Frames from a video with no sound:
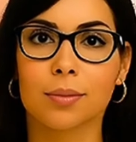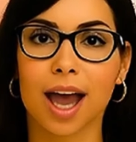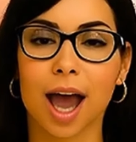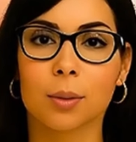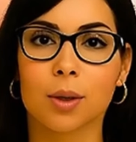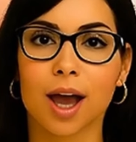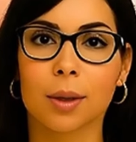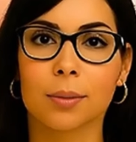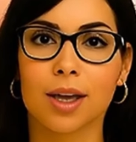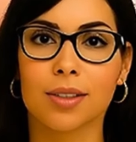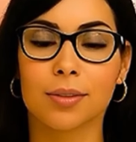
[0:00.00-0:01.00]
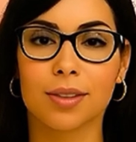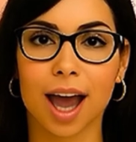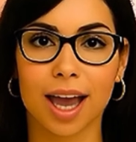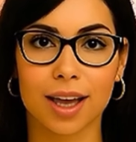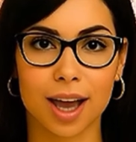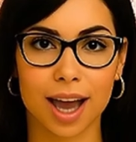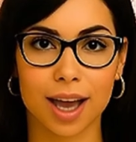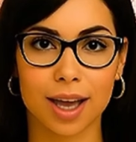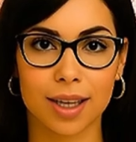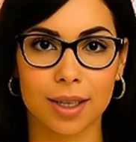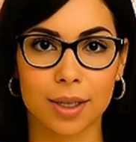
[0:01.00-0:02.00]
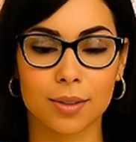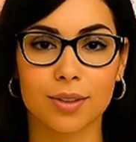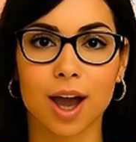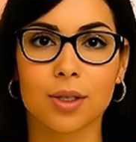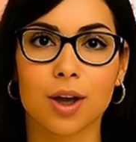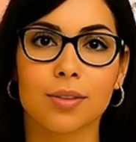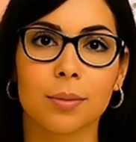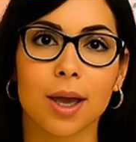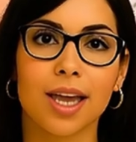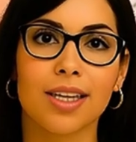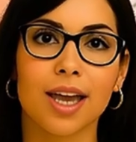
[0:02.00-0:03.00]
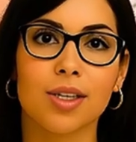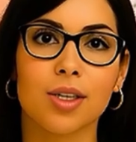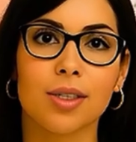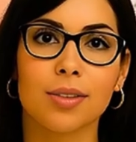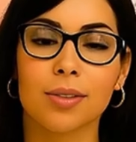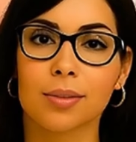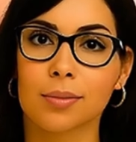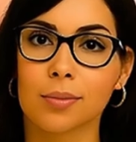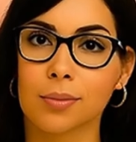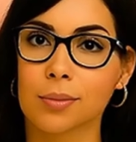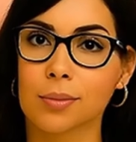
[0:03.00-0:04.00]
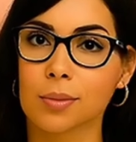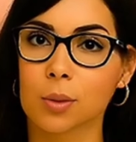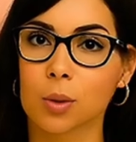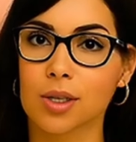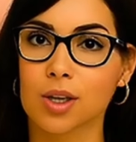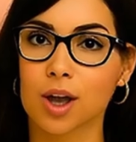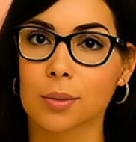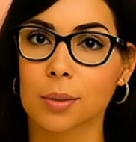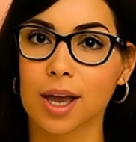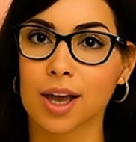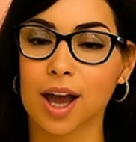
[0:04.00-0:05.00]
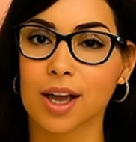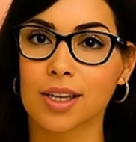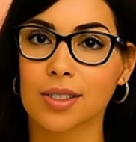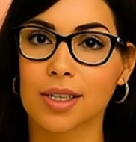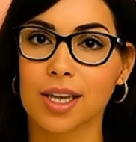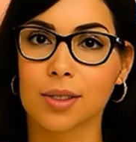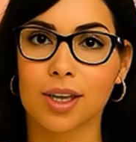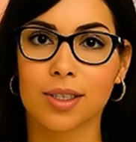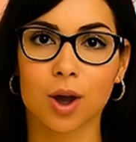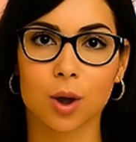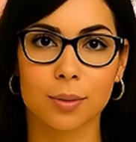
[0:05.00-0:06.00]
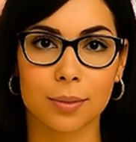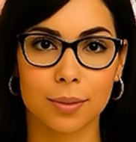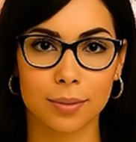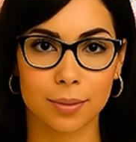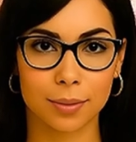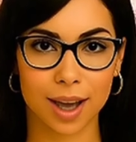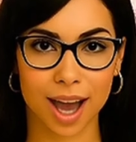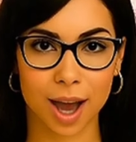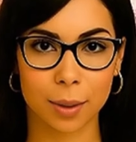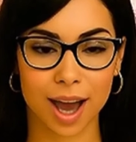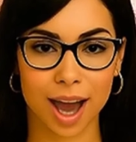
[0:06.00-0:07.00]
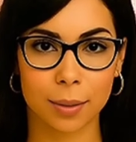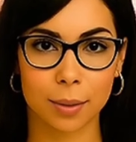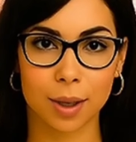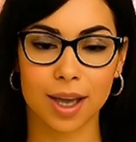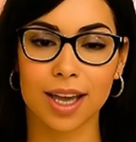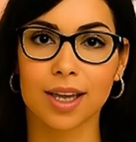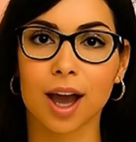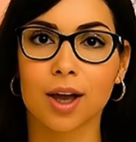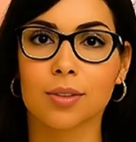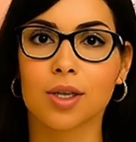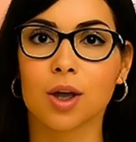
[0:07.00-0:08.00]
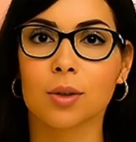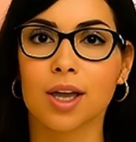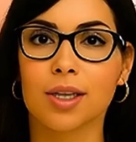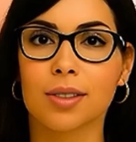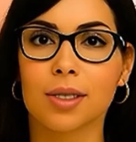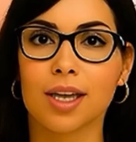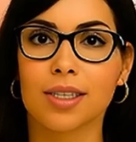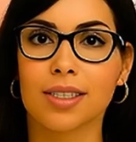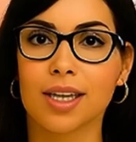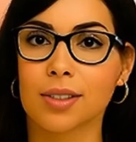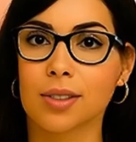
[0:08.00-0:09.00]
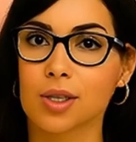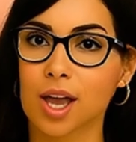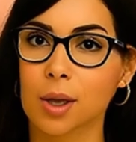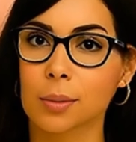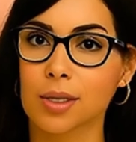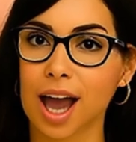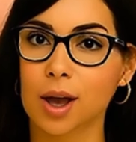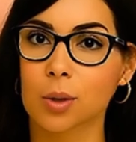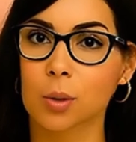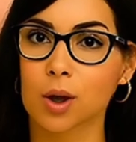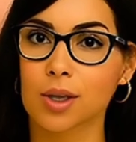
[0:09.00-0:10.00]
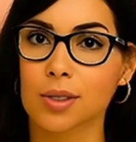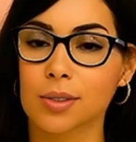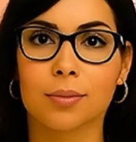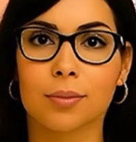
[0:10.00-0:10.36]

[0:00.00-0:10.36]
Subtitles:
Abraham, aka the father of many nations, was called by God to leave his home. He became the beginning of a story that still shapes our world.